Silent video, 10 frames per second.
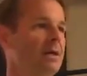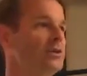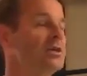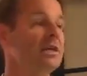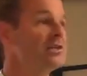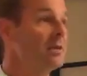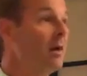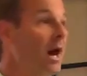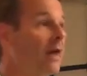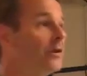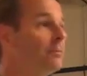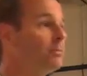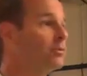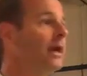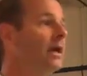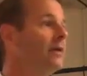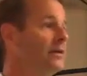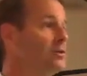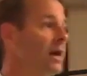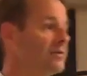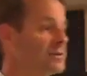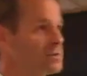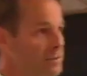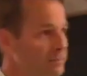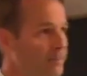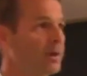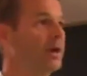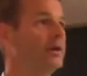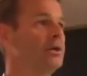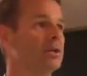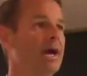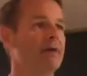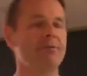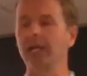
Or it's getting some other prayer that you have, some simple prayer in your life.